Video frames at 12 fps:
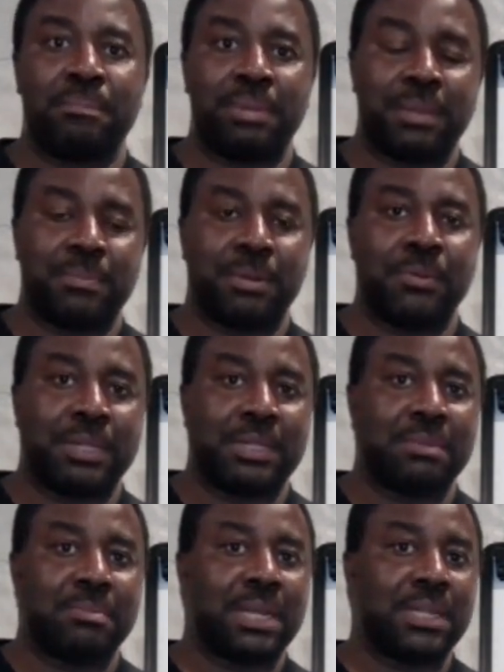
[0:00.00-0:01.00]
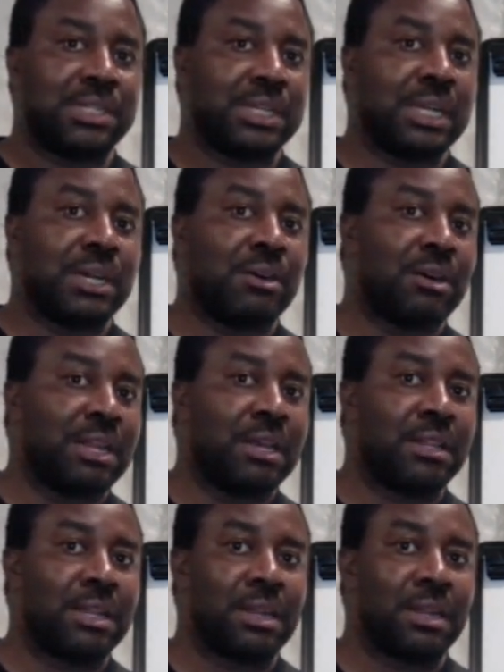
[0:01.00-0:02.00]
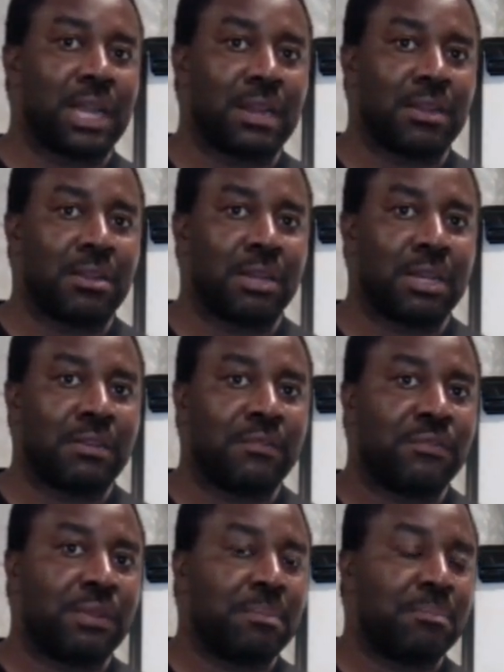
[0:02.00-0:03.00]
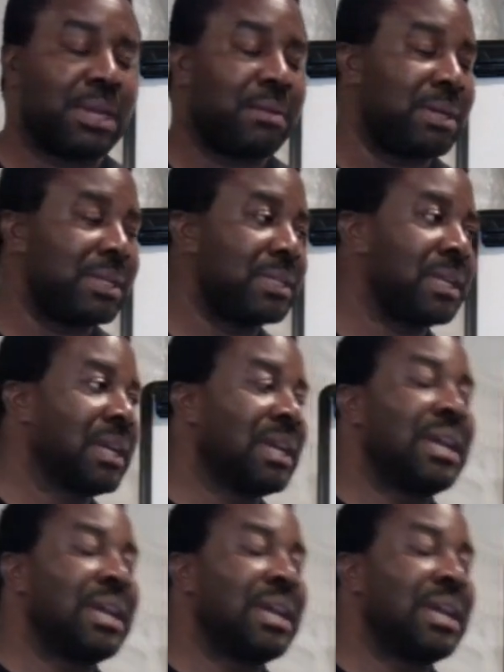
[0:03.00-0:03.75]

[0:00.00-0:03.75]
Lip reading: people with dementia or any other kind of cognitive impairments